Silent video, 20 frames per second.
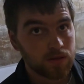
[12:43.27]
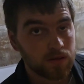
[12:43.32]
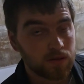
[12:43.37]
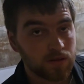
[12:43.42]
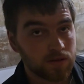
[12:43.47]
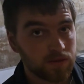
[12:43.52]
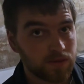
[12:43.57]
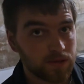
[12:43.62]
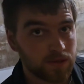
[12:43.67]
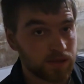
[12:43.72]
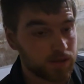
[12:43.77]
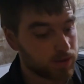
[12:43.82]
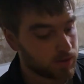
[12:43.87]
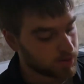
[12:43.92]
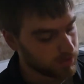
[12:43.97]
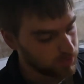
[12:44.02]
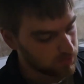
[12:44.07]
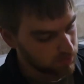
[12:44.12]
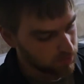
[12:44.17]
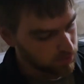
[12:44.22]
If I
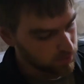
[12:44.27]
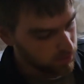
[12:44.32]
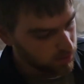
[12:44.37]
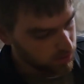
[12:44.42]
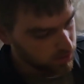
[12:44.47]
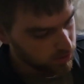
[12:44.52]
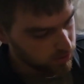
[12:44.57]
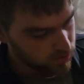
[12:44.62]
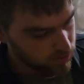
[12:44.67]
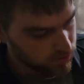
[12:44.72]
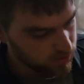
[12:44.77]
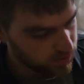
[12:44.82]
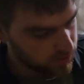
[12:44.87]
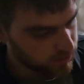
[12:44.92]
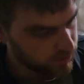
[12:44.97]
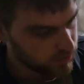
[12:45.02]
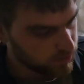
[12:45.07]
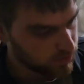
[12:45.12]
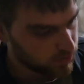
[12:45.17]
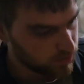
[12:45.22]
just don't
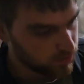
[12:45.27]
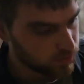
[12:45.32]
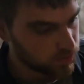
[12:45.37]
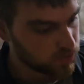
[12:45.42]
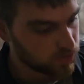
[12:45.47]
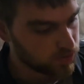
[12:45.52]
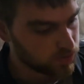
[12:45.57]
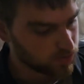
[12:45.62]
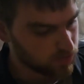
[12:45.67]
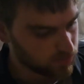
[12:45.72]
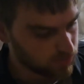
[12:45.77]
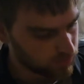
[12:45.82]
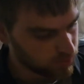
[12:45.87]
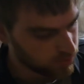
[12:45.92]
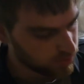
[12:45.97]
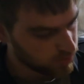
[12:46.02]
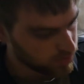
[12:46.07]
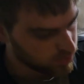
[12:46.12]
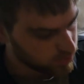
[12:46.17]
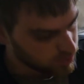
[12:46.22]
have the tools to,
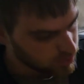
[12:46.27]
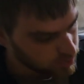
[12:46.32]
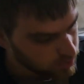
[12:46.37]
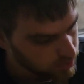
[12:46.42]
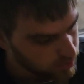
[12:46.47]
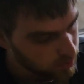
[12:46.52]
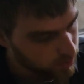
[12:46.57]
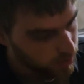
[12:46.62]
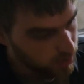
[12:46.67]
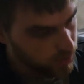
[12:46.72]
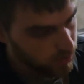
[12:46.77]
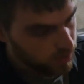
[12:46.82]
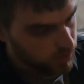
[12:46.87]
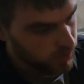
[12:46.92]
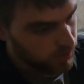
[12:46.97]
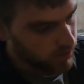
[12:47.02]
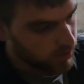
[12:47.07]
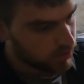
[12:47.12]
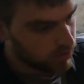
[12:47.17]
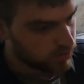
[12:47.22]

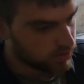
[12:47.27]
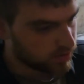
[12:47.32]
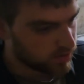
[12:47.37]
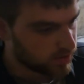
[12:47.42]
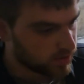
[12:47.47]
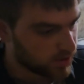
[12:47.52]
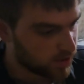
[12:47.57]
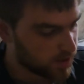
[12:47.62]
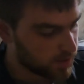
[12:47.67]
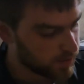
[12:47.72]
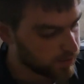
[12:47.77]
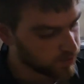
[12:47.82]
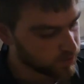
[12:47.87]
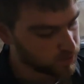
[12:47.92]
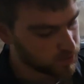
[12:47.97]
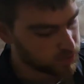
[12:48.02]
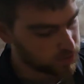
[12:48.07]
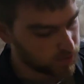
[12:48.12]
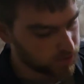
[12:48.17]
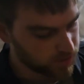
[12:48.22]
get all the
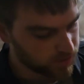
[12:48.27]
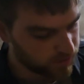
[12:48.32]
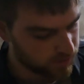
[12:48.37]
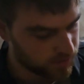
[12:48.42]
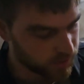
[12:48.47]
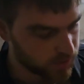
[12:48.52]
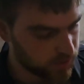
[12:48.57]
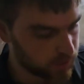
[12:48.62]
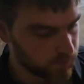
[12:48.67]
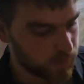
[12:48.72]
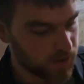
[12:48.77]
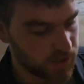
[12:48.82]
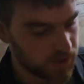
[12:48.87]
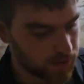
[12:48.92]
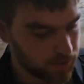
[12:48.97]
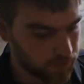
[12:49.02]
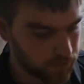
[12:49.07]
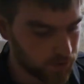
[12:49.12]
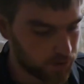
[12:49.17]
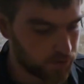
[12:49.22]
tapers and everything, make
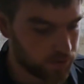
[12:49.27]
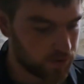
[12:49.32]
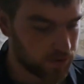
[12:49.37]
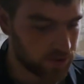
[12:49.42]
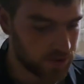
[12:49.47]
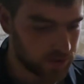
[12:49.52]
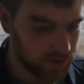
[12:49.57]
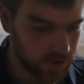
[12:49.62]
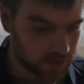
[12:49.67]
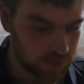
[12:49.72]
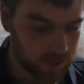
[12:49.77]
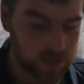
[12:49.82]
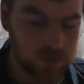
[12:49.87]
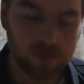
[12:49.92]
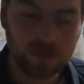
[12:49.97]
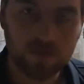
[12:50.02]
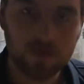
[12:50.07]
it real nice.